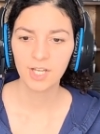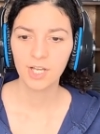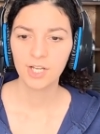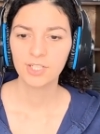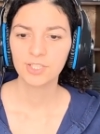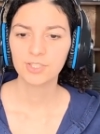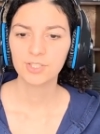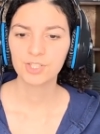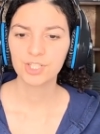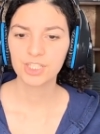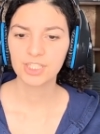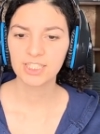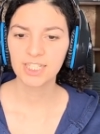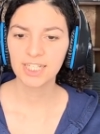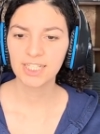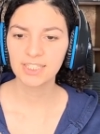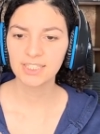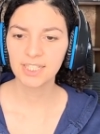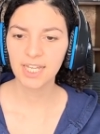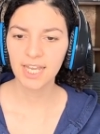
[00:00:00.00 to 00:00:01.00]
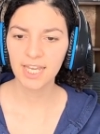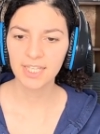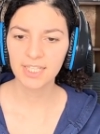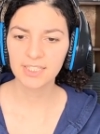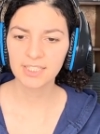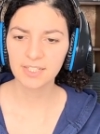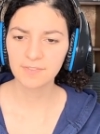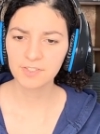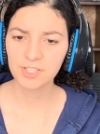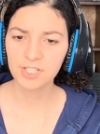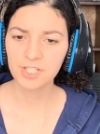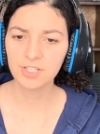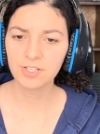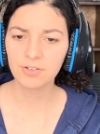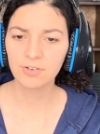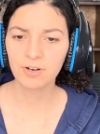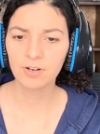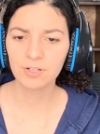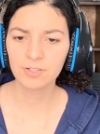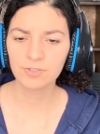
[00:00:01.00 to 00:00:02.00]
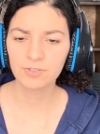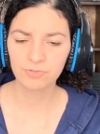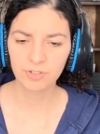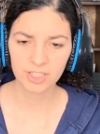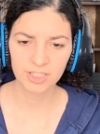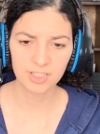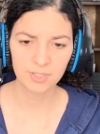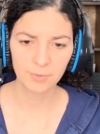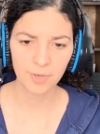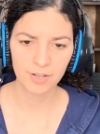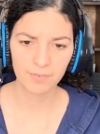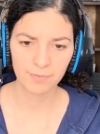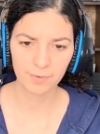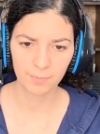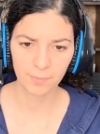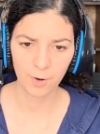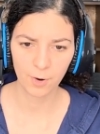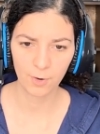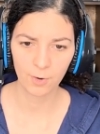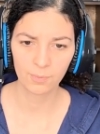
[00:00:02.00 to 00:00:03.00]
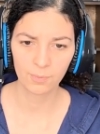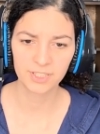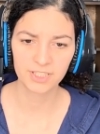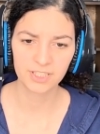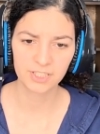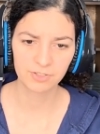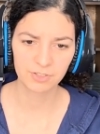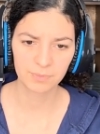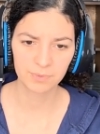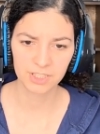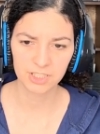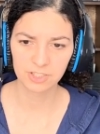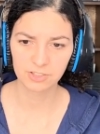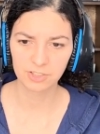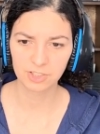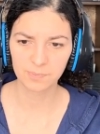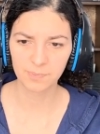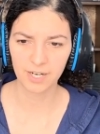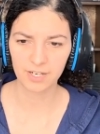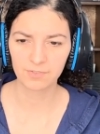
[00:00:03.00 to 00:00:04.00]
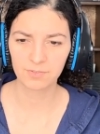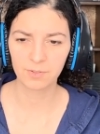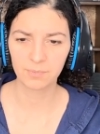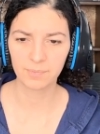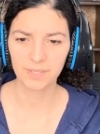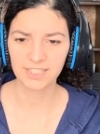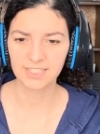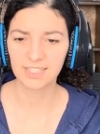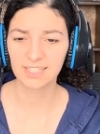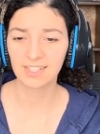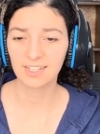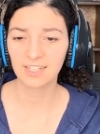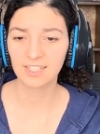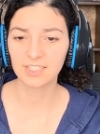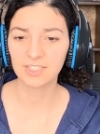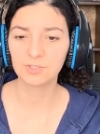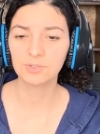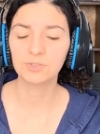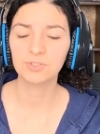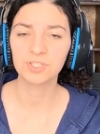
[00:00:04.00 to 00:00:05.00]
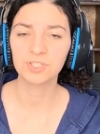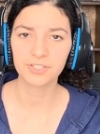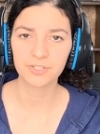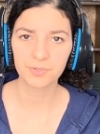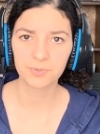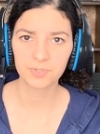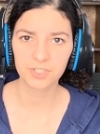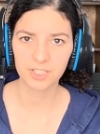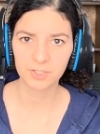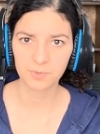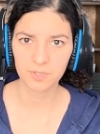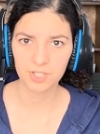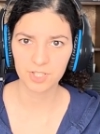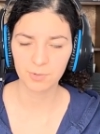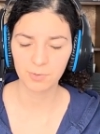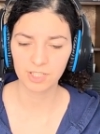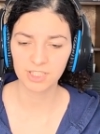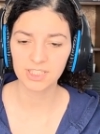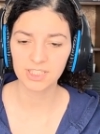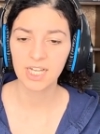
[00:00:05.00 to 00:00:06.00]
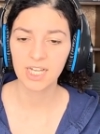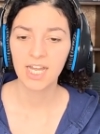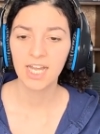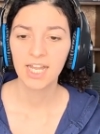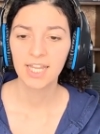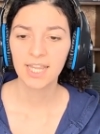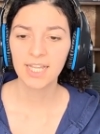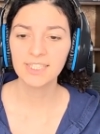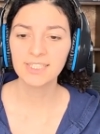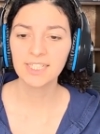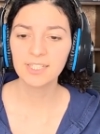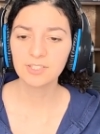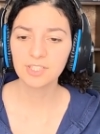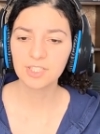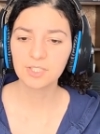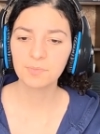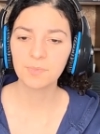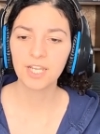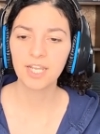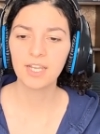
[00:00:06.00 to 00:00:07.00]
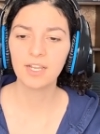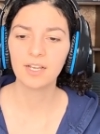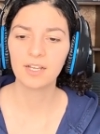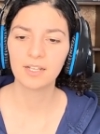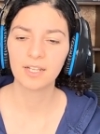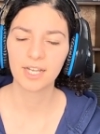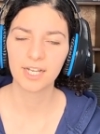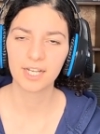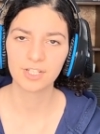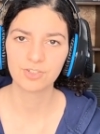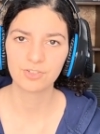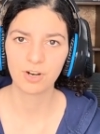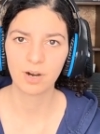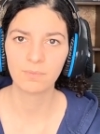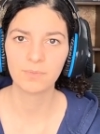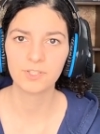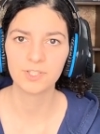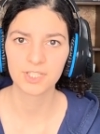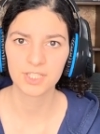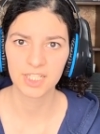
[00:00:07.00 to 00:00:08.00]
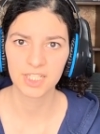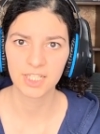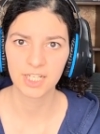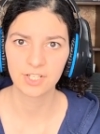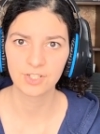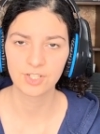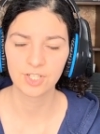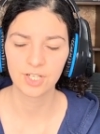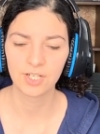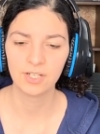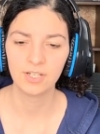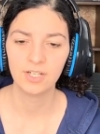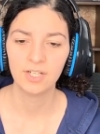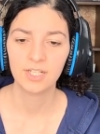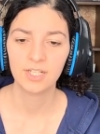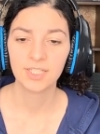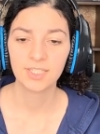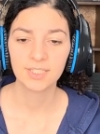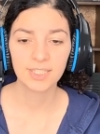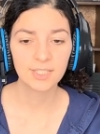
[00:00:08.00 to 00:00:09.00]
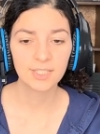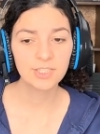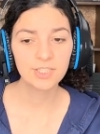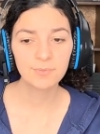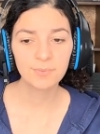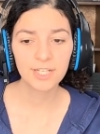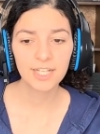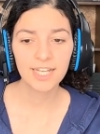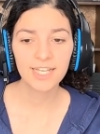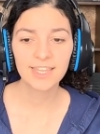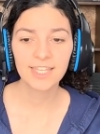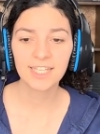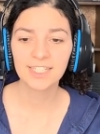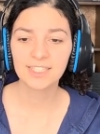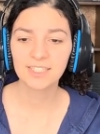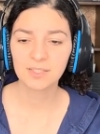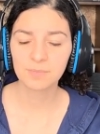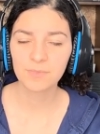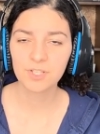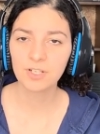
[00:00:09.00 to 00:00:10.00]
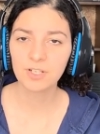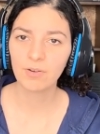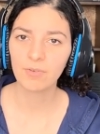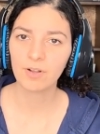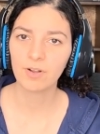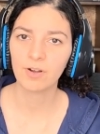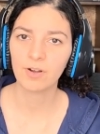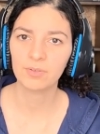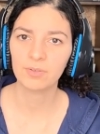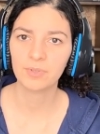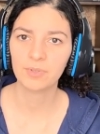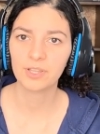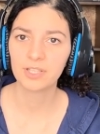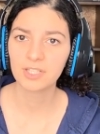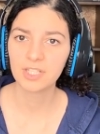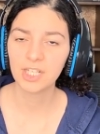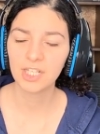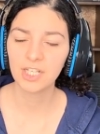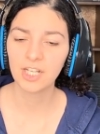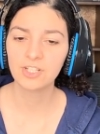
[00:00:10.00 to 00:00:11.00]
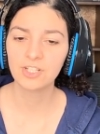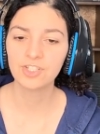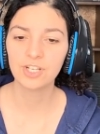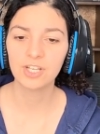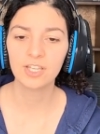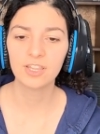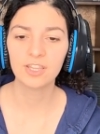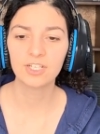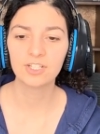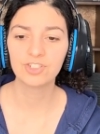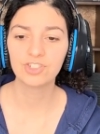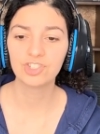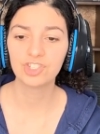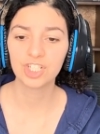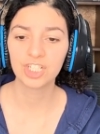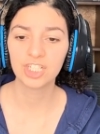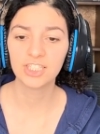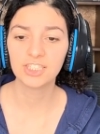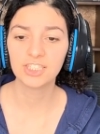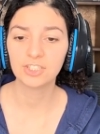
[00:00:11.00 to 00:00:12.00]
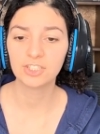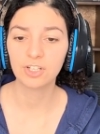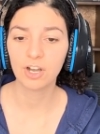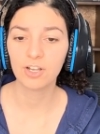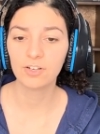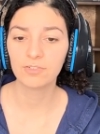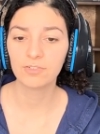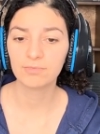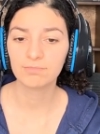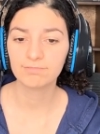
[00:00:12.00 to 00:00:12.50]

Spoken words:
So she says, hey, the 17-year-old runs away from home, is extremely disrespectful, basically cuts school and does what she wants. That sounds to me like a troubled teenager. That sounds to me like there's something going on with the teenager that she's not,